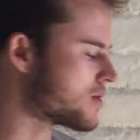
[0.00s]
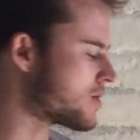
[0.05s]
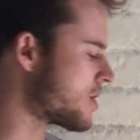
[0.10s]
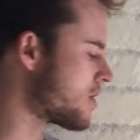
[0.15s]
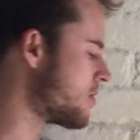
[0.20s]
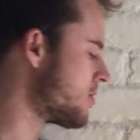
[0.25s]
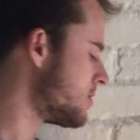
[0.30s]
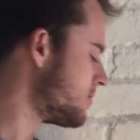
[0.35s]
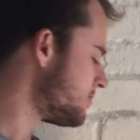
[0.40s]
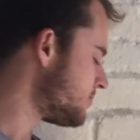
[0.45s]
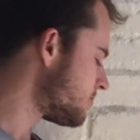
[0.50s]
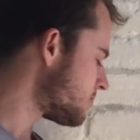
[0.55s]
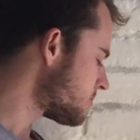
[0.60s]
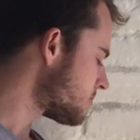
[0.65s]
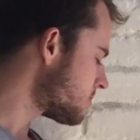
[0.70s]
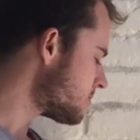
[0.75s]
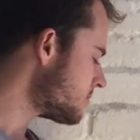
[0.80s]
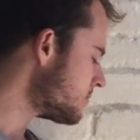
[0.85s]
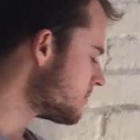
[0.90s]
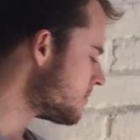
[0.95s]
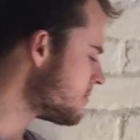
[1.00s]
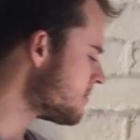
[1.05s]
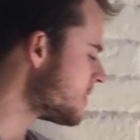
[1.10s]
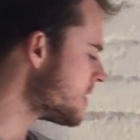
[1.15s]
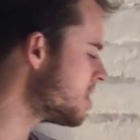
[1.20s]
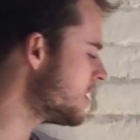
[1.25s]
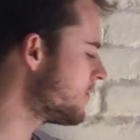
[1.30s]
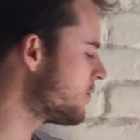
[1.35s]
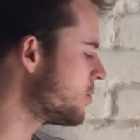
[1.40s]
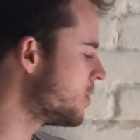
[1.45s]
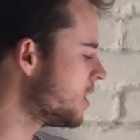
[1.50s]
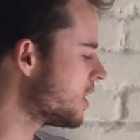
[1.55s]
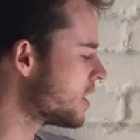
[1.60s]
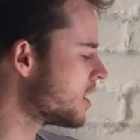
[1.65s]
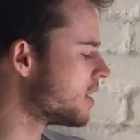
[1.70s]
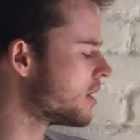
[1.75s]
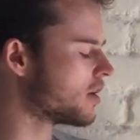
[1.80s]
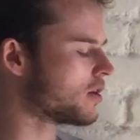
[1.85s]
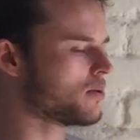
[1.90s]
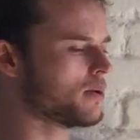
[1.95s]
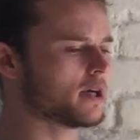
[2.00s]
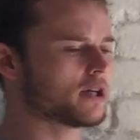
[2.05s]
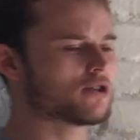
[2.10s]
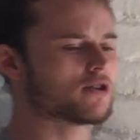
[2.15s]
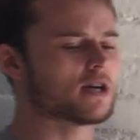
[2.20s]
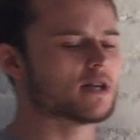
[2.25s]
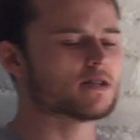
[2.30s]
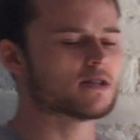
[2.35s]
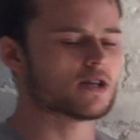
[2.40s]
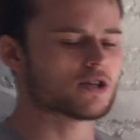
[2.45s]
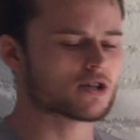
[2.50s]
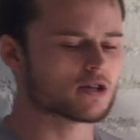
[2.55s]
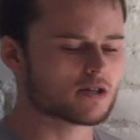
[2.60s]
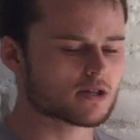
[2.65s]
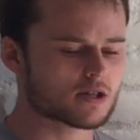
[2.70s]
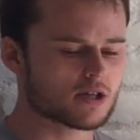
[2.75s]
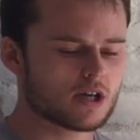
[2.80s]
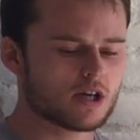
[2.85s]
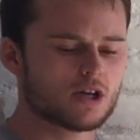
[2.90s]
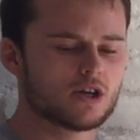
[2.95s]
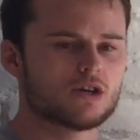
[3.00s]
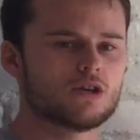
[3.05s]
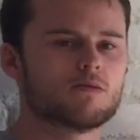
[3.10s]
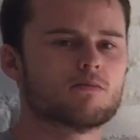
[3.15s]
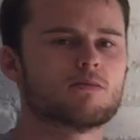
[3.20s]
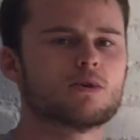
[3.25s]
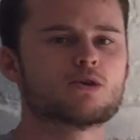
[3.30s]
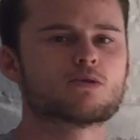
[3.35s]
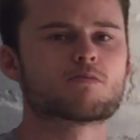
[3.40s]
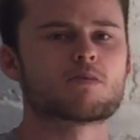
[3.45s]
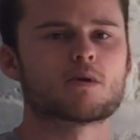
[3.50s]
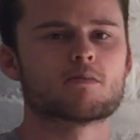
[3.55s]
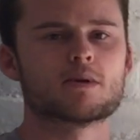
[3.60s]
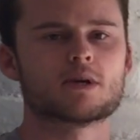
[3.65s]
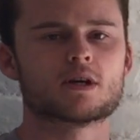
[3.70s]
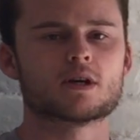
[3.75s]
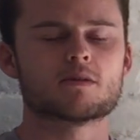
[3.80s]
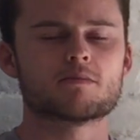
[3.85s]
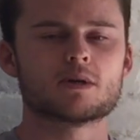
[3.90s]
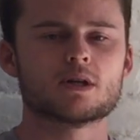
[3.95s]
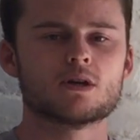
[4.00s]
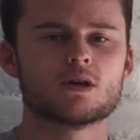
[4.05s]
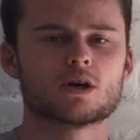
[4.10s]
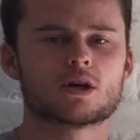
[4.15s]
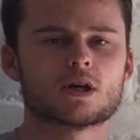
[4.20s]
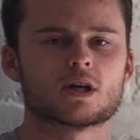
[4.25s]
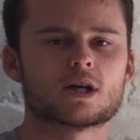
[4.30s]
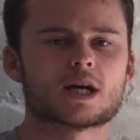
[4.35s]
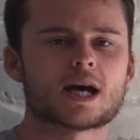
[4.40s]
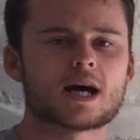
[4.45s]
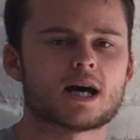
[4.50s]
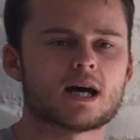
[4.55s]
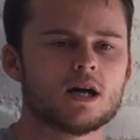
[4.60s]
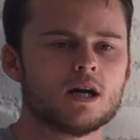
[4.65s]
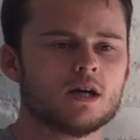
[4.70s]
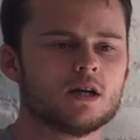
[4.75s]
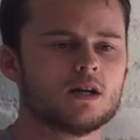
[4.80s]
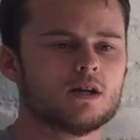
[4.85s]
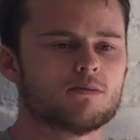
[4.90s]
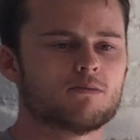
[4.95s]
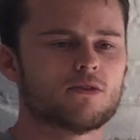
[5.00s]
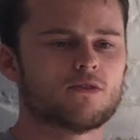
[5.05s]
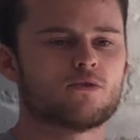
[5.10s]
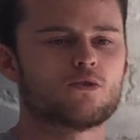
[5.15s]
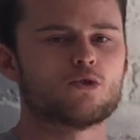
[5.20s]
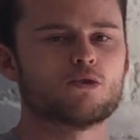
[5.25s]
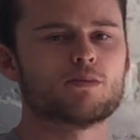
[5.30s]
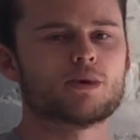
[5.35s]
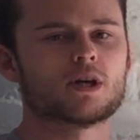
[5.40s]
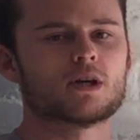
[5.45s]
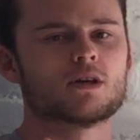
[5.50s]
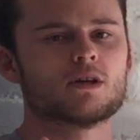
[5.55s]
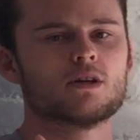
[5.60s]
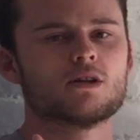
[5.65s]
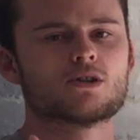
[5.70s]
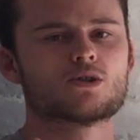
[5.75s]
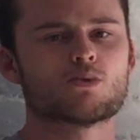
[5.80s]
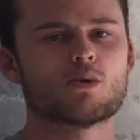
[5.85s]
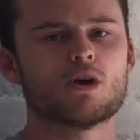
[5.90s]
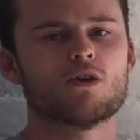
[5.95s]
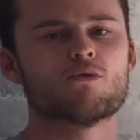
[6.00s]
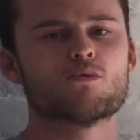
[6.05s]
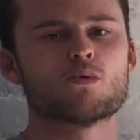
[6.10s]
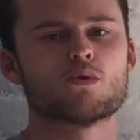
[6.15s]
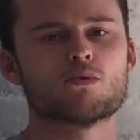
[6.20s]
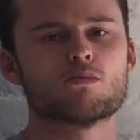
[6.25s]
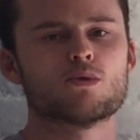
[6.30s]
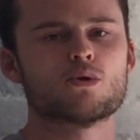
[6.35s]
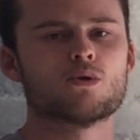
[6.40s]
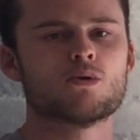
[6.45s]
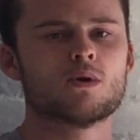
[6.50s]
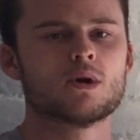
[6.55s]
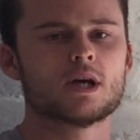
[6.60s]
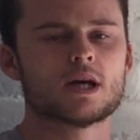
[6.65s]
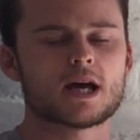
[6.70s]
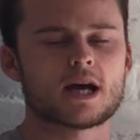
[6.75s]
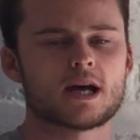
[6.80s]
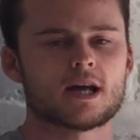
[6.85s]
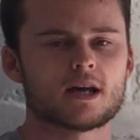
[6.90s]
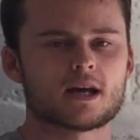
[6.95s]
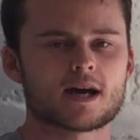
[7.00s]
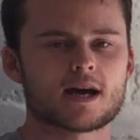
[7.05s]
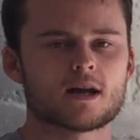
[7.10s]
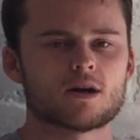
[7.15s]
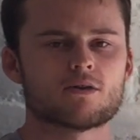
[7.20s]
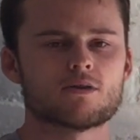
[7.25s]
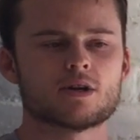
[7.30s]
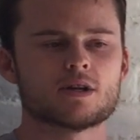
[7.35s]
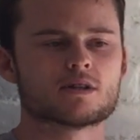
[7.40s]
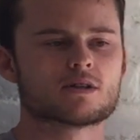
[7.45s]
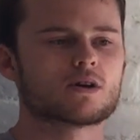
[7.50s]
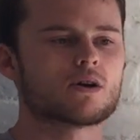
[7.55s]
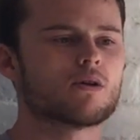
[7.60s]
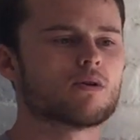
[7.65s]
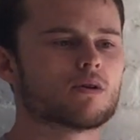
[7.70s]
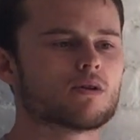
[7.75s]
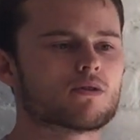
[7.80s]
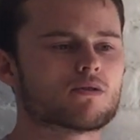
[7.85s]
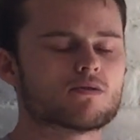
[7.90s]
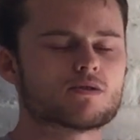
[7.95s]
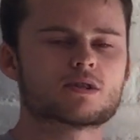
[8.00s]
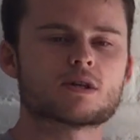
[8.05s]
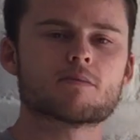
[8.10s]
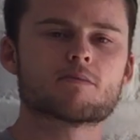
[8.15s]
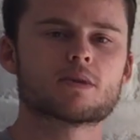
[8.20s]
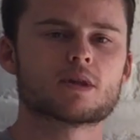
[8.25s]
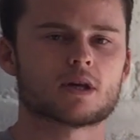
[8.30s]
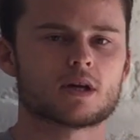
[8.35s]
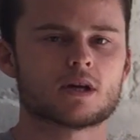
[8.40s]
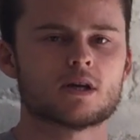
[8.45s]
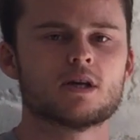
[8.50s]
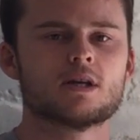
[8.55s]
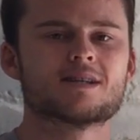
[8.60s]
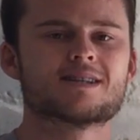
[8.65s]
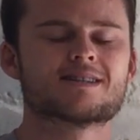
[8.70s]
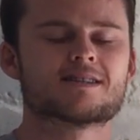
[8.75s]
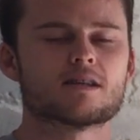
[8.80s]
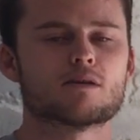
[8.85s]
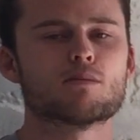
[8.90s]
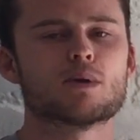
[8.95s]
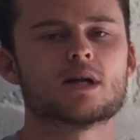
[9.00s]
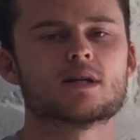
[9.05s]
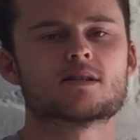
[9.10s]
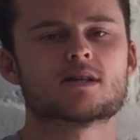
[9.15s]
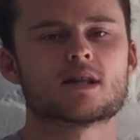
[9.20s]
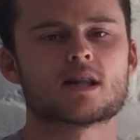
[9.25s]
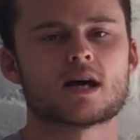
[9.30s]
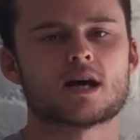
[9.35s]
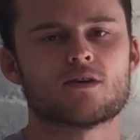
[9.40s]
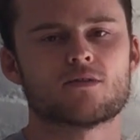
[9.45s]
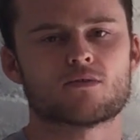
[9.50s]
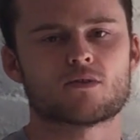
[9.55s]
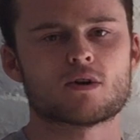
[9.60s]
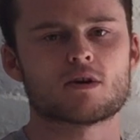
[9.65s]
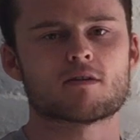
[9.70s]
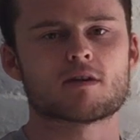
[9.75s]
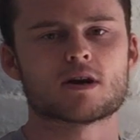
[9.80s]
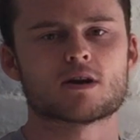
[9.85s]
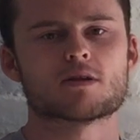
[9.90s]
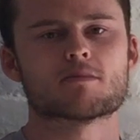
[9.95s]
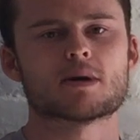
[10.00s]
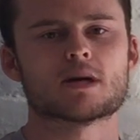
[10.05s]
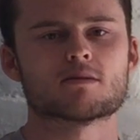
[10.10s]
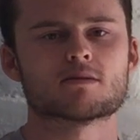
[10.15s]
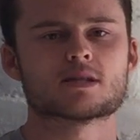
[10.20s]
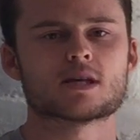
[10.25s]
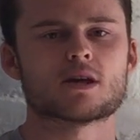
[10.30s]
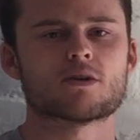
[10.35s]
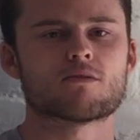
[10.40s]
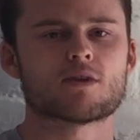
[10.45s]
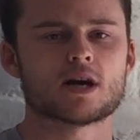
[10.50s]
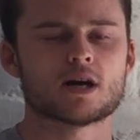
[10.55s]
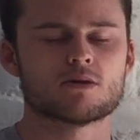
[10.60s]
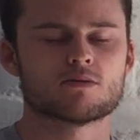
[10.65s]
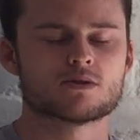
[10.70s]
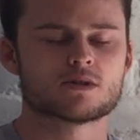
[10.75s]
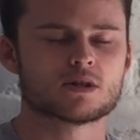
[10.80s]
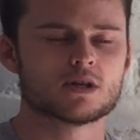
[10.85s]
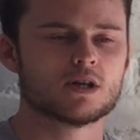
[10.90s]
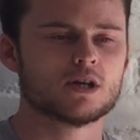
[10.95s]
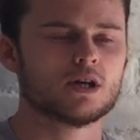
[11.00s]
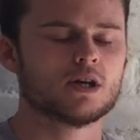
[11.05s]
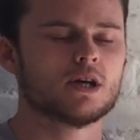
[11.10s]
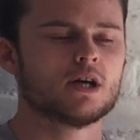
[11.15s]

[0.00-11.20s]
So if we're looking at quick transitions, you're most probably going to be looking at performing 12 wall ball, 8 calories, going through something similar to that for around about 10 rounds.